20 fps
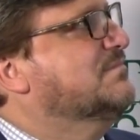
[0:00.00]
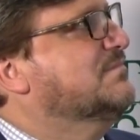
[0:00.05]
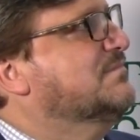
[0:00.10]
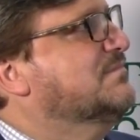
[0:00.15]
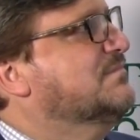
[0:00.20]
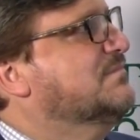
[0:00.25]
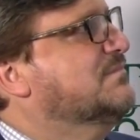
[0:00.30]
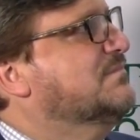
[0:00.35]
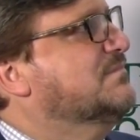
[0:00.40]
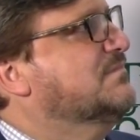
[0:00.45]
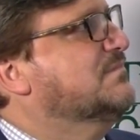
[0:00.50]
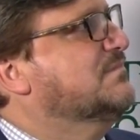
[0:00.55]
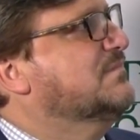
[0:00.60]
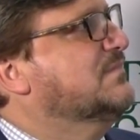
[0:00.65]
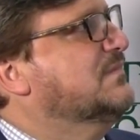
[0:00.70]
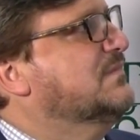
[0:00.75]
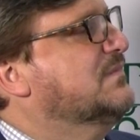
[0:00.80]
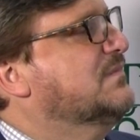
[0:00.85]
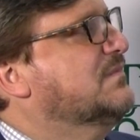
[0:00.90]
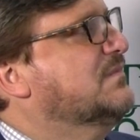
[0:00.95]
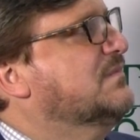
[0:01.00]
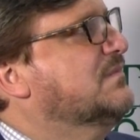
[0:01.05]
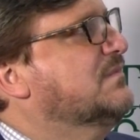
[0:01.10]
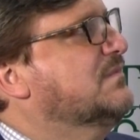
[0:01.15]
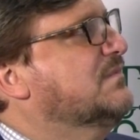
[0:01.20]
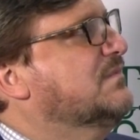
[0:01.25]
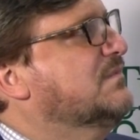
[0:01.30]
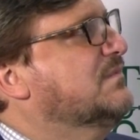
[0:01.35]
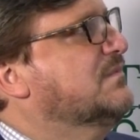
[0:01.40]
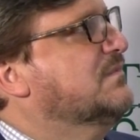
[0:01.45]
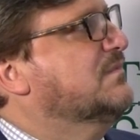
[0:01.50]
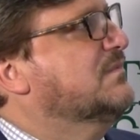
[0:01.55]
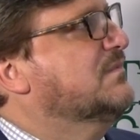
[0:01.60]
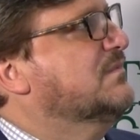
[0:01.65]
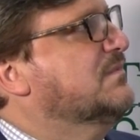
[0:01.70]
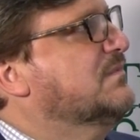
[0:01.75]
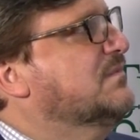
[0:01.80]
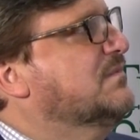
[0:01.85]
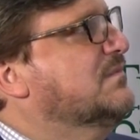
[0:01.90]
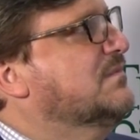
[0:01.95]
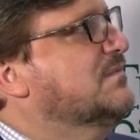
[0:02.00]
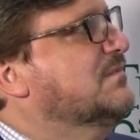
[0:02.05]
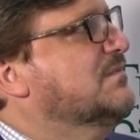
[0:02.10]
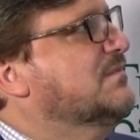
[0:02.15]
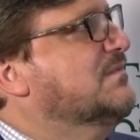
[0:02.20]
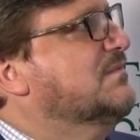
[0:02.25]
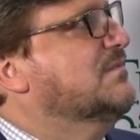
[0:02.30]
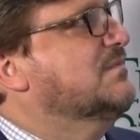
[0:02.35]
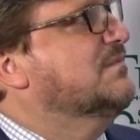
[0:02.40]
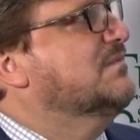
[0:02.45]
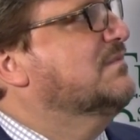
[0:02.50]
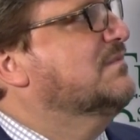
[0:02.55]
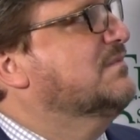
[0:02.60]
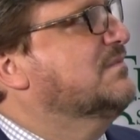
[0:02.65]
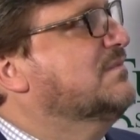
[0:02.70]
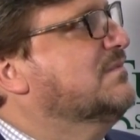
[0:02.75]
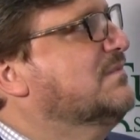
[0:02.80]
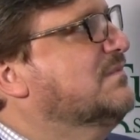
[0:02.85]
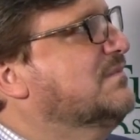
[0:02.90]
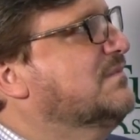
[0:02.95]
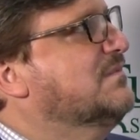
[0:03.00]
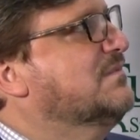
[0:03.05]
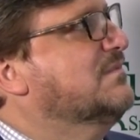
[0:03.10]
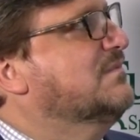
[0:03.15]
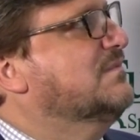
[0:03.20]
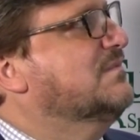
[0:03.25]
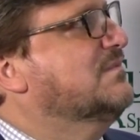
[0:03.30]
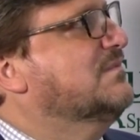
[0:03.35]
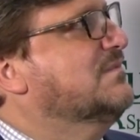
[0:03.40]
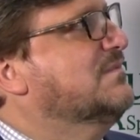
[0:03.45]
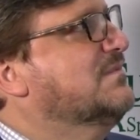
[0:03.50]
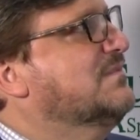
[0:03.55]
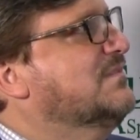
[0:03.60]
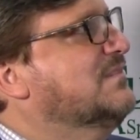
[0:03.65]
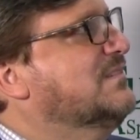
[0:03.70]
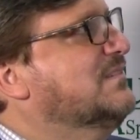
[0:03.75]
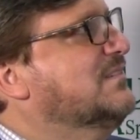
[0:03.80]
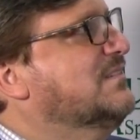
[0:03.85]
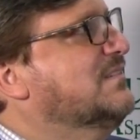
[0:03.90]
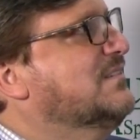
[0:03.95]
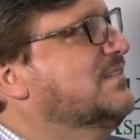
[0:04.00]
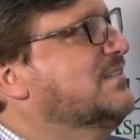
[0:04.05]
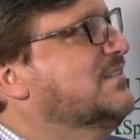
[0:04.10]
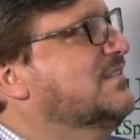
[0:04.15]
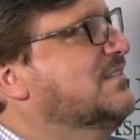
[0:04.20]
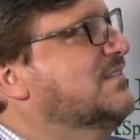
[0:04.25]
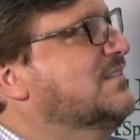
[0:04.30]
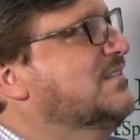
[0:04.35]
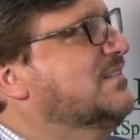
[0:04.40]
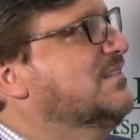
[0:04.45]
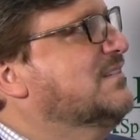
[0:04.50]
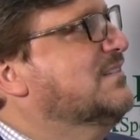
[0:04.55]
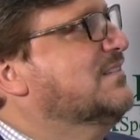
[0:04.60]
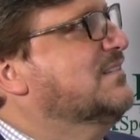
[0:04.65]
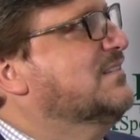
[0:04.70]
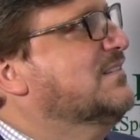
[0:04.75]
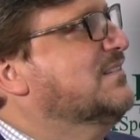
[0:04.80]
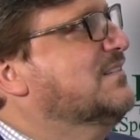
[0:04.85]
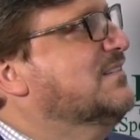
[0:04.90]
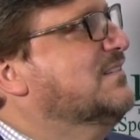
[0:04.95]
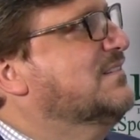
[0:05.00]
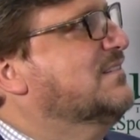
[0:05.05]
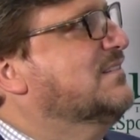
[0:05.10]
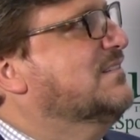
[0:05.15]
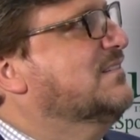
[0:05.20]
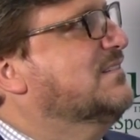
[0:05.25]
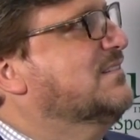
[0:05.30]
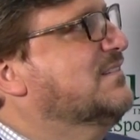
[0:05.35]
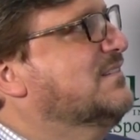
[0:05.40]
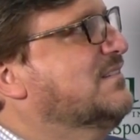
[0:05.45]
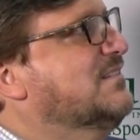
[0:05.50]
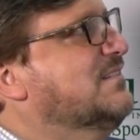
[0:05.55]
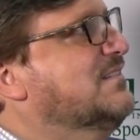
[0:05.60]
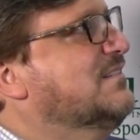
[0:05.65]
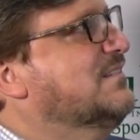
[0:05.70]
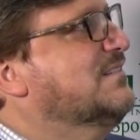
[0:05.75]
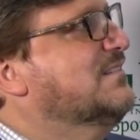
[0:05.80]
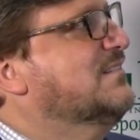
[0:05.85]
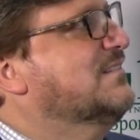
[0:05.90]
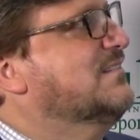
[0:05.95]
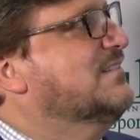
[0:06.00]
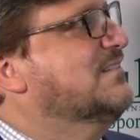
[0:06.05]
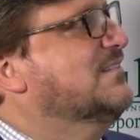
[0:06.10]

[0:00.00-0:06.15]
This person isn't speaking.